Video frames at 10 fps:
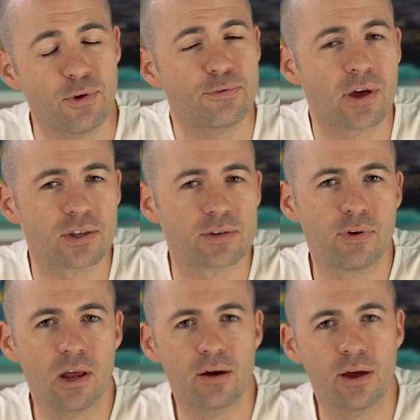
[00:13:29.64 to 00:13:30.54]
you found this
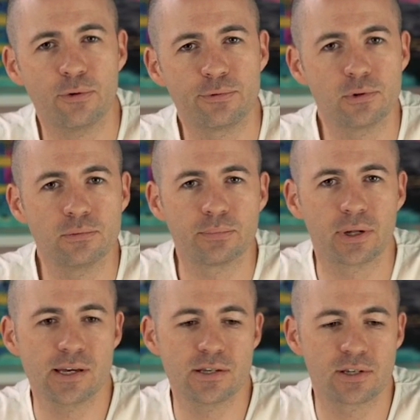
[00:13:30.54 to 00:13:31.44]
video helpful,
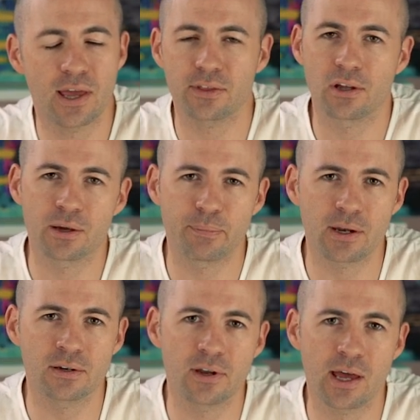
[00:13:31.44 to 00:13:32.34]
please hit the like
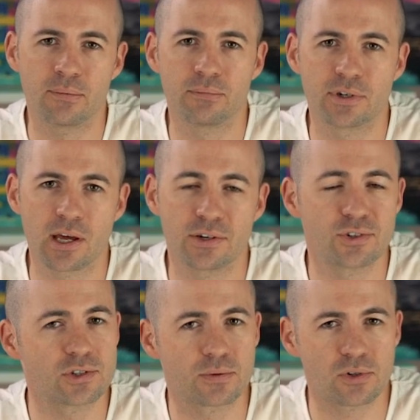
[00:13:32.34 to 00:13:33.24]
button and uh,
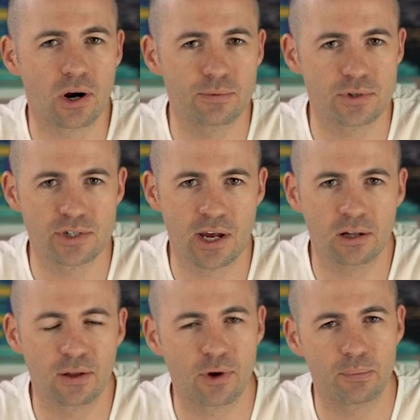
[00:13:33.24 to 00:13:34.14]
do subscribe to the
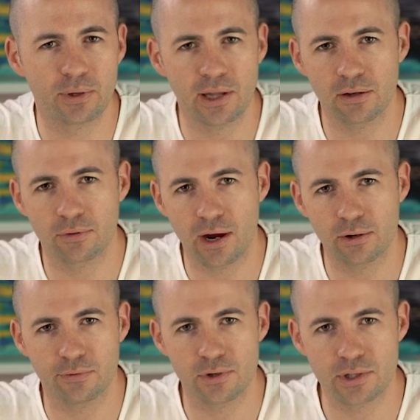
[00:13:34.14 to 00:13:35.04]
channel. I've got plenty of
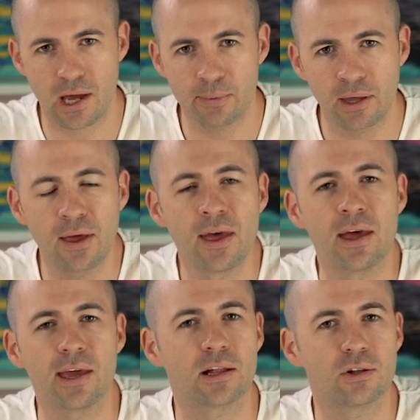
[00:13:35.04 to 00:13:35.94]
great reviews coming,
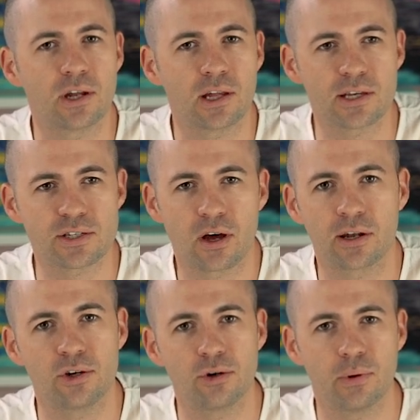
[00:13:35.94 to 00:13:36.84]
including an
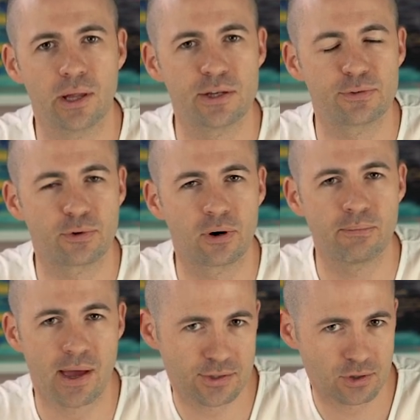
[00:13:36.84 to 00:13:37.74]
exciting new release
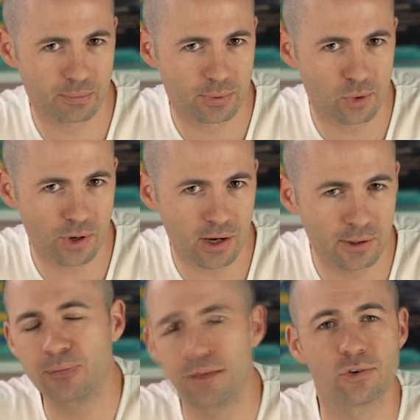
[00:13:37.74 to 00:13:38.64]
from Massdrop
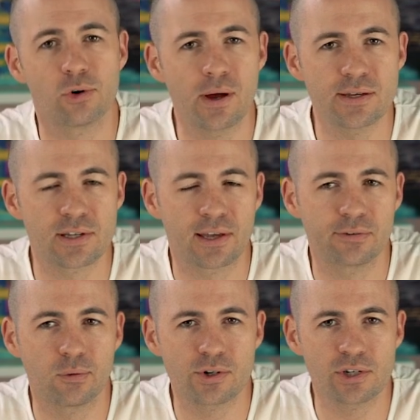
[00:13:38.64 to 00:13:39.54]
Audio. As always, thanks
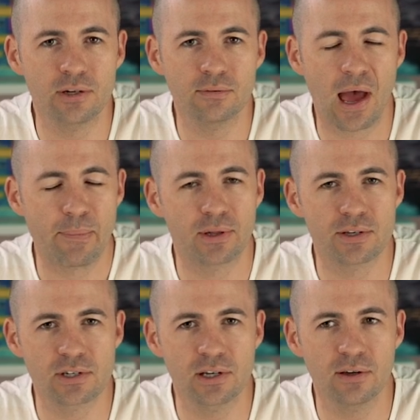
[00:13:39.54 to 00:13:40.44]
for watching, happy
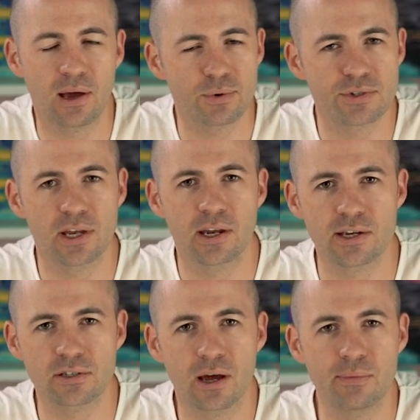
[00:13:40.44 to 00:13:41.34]
listening, and we'll see you
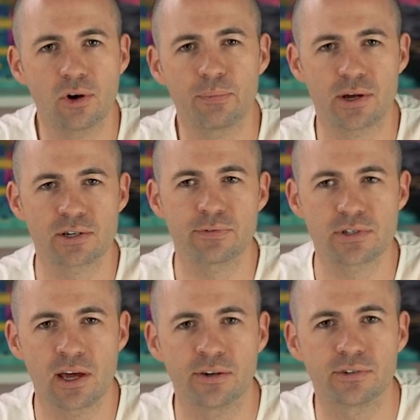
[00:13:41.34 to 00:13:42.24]
next time here on Passion for
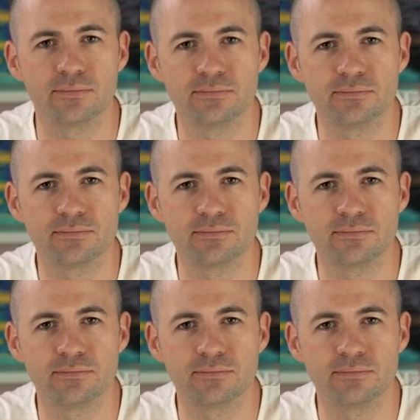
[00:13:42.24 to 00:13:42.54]
Sound.